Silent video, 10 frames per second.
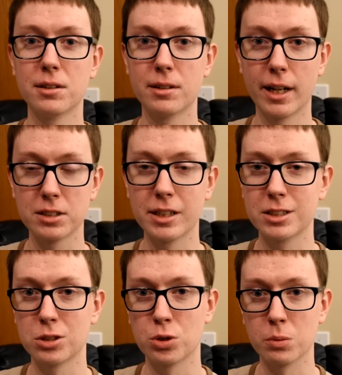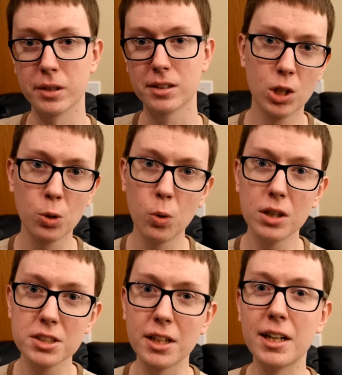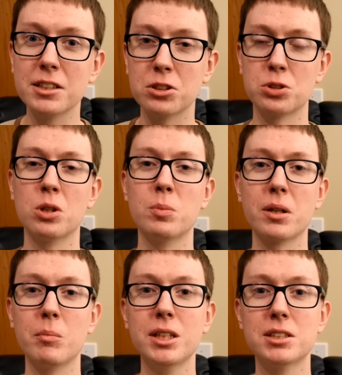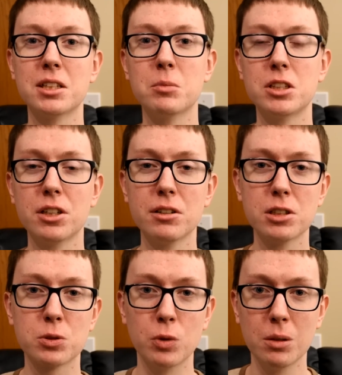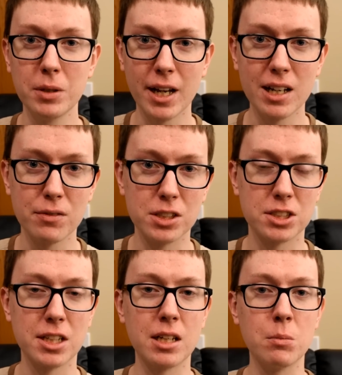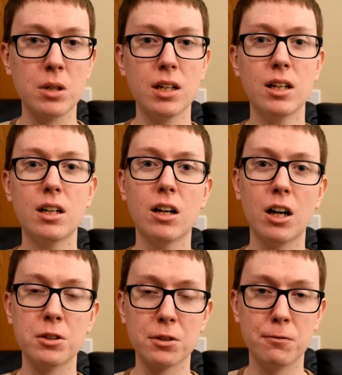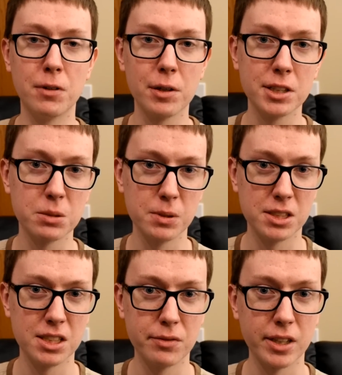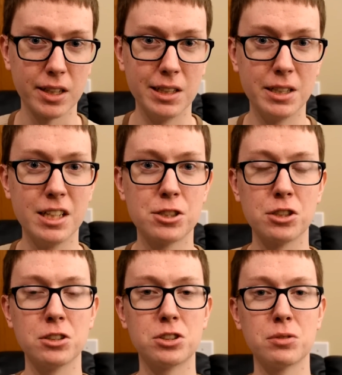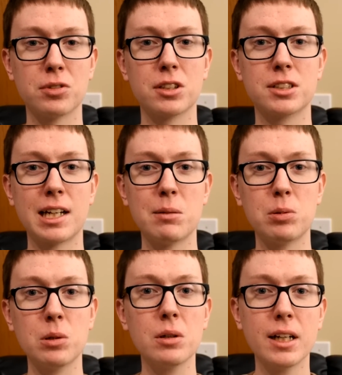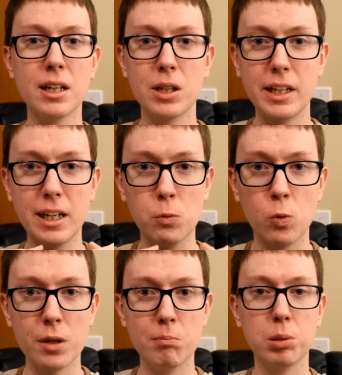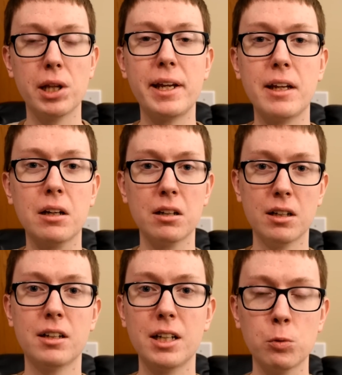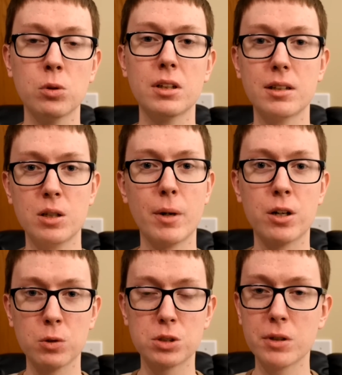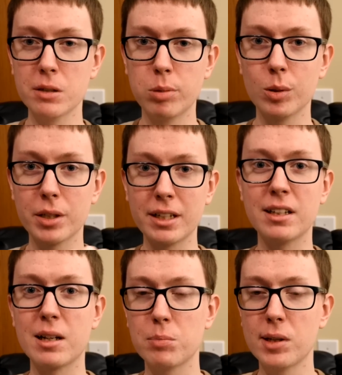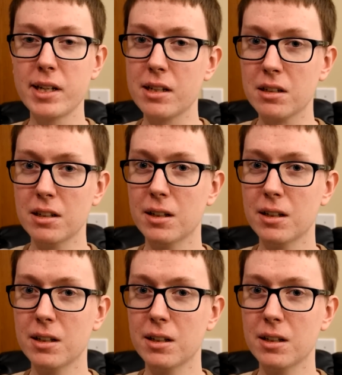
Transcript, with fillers: That's isotropic. Quasi-isotropic means that the materials will behave the same under very specific conditions. So for example, in one plane, it will, no matter which way you pull it in that plane,